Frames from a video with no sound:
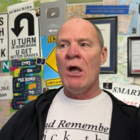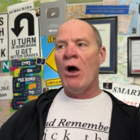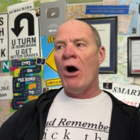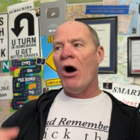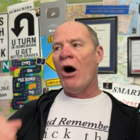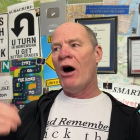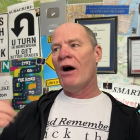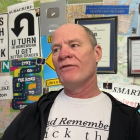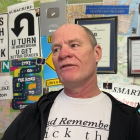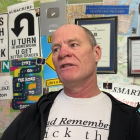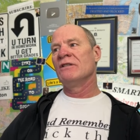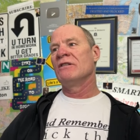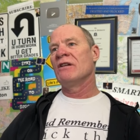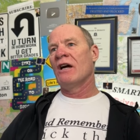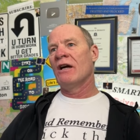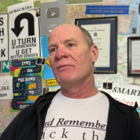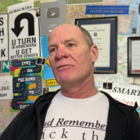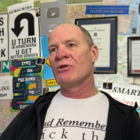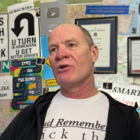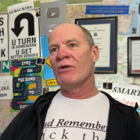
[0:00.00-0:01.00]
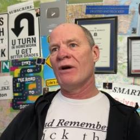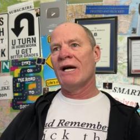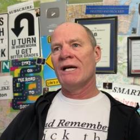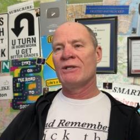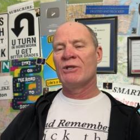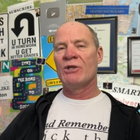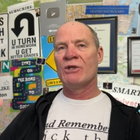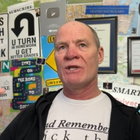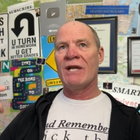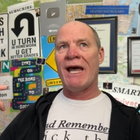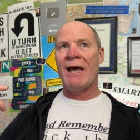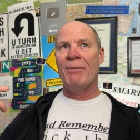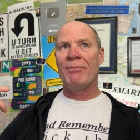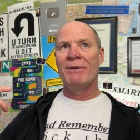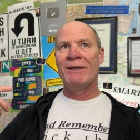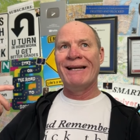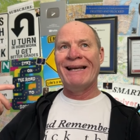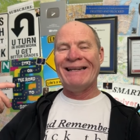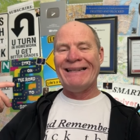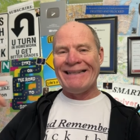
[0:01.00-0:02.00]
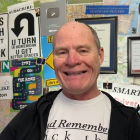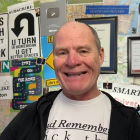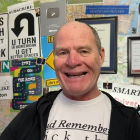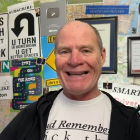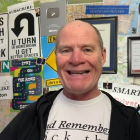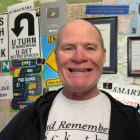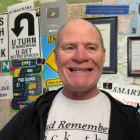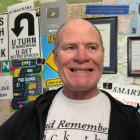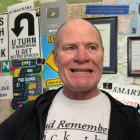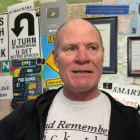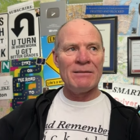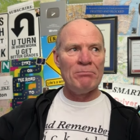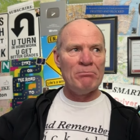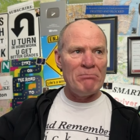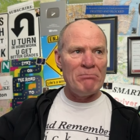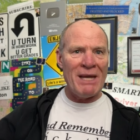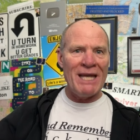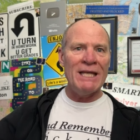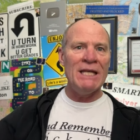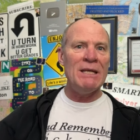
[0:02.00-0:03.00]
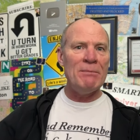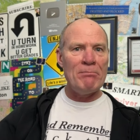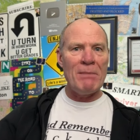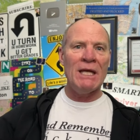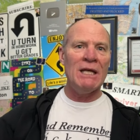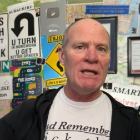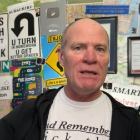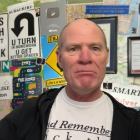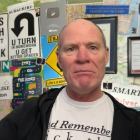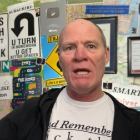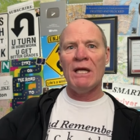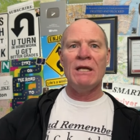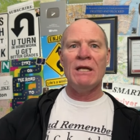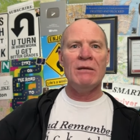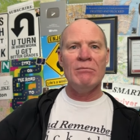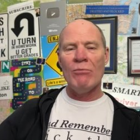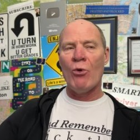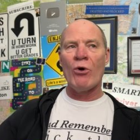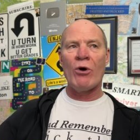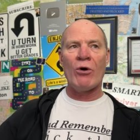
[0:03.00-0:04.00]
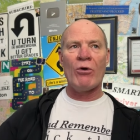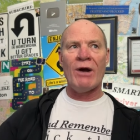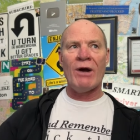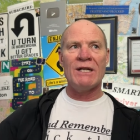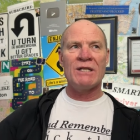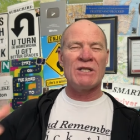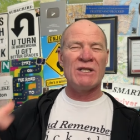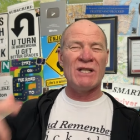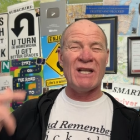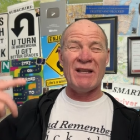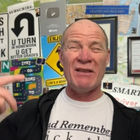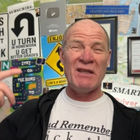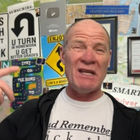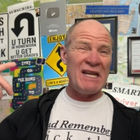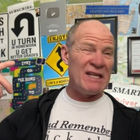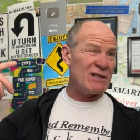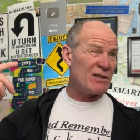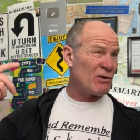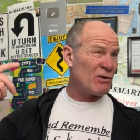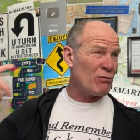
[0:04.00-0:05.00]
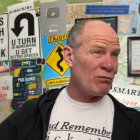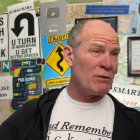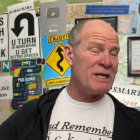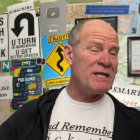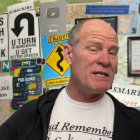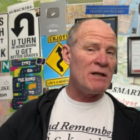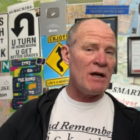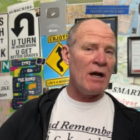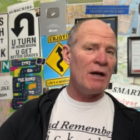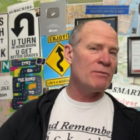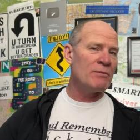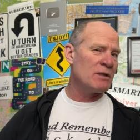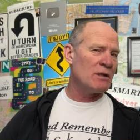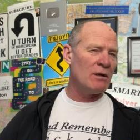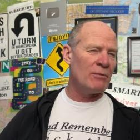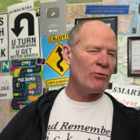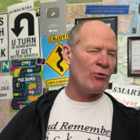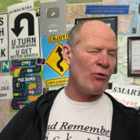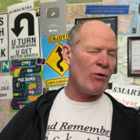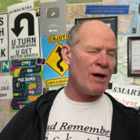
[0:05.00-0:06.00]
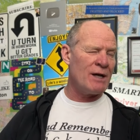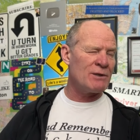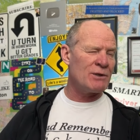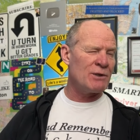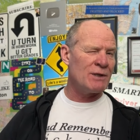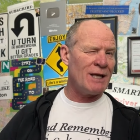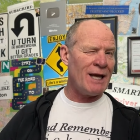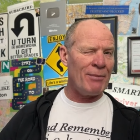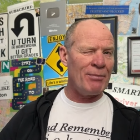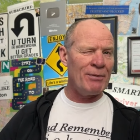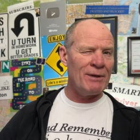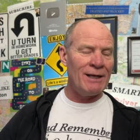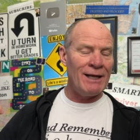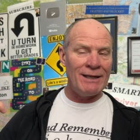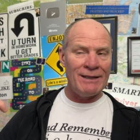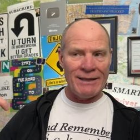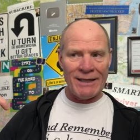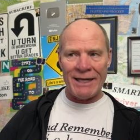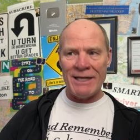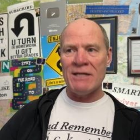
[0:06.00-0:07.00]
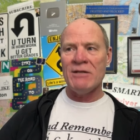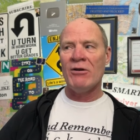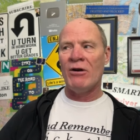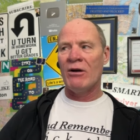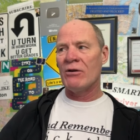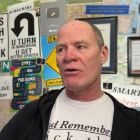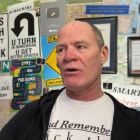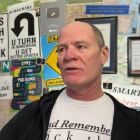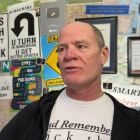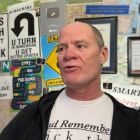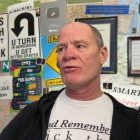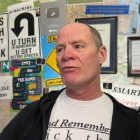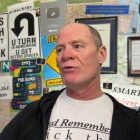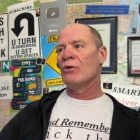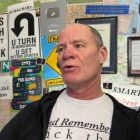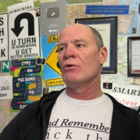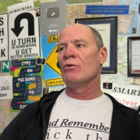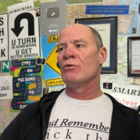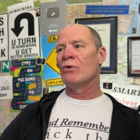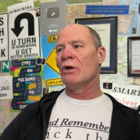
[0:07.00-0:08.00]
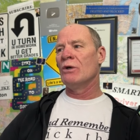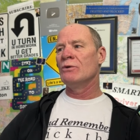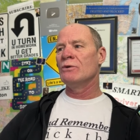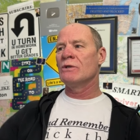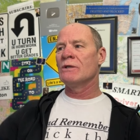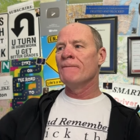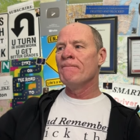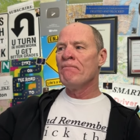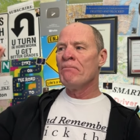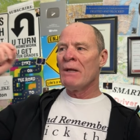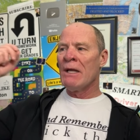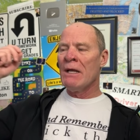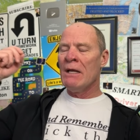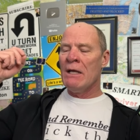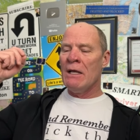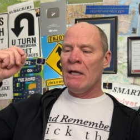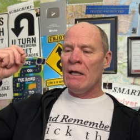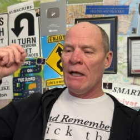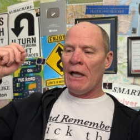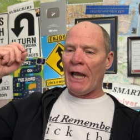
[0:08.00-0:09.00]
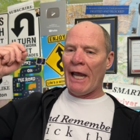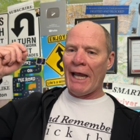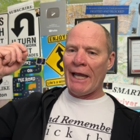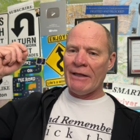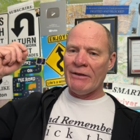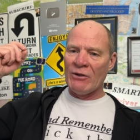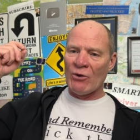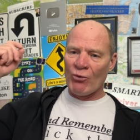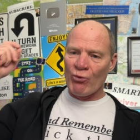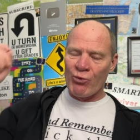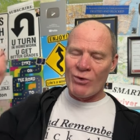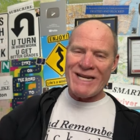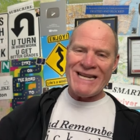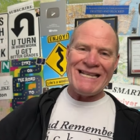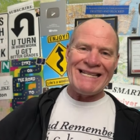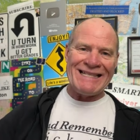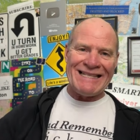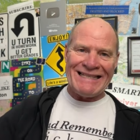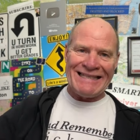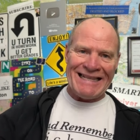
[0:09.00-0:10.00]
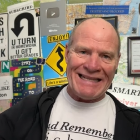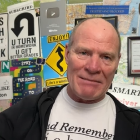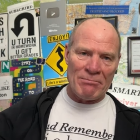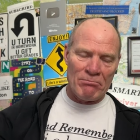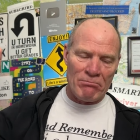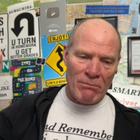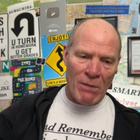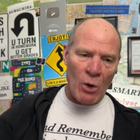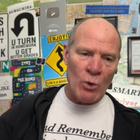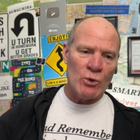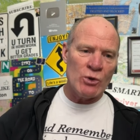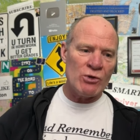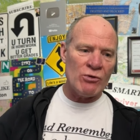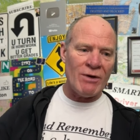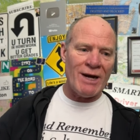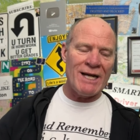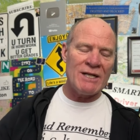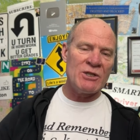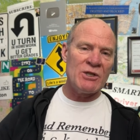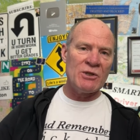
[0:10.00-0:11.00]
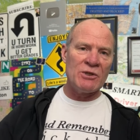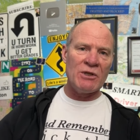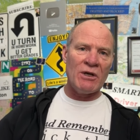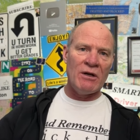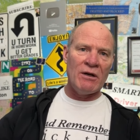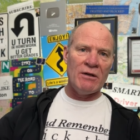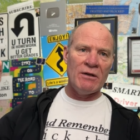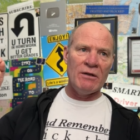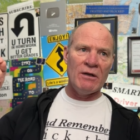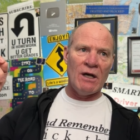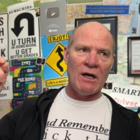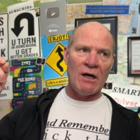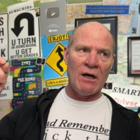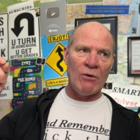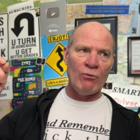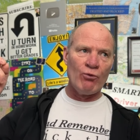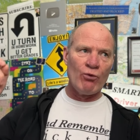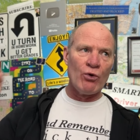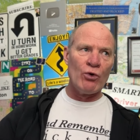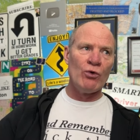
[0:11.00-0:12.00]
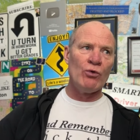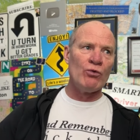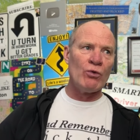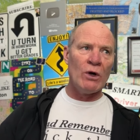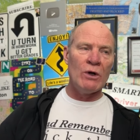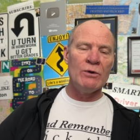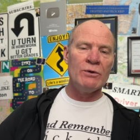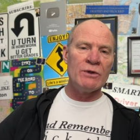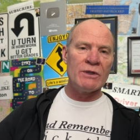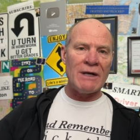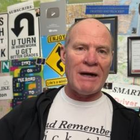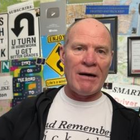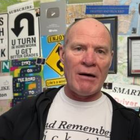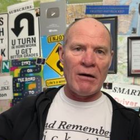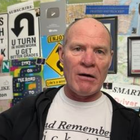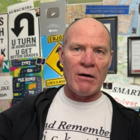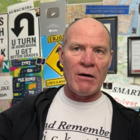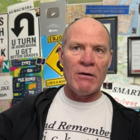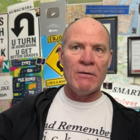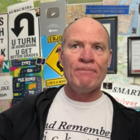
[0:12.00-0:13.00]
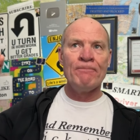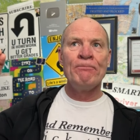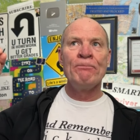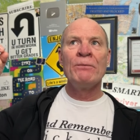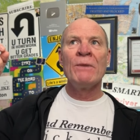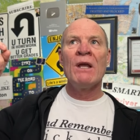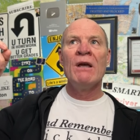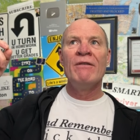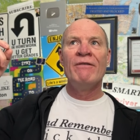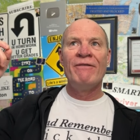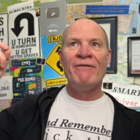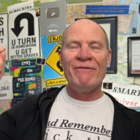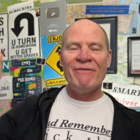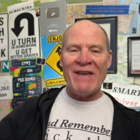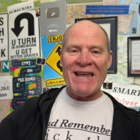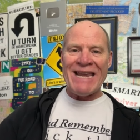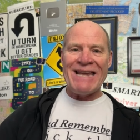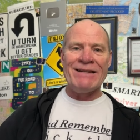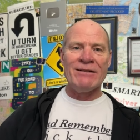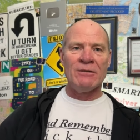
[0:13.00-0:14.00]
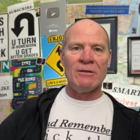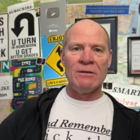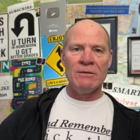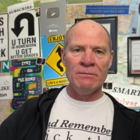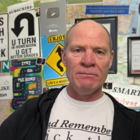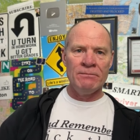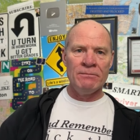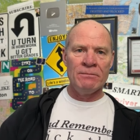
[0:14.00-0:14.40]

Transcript: Oftentimes, crashes happen at night. Many, many, many more crashes. I think it's three times the number of crashes happen at night on country rural roads. And the reason that most crashes on uh, rural roads are fatal,